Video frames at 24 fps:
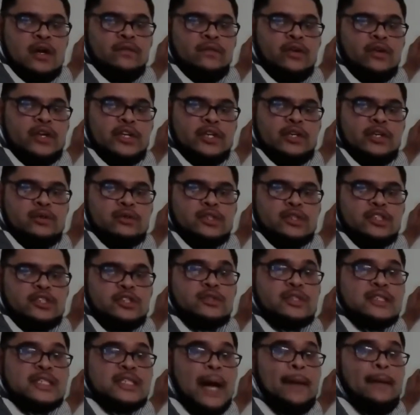for you to
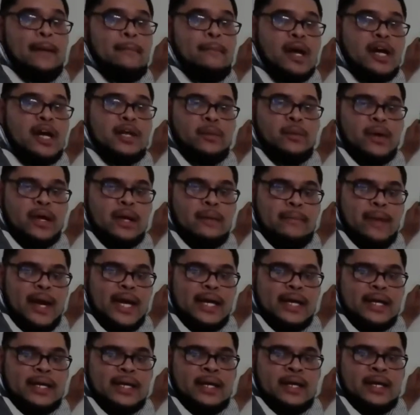choose the type of money you want to
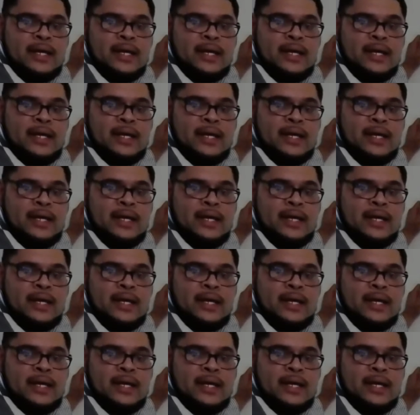make,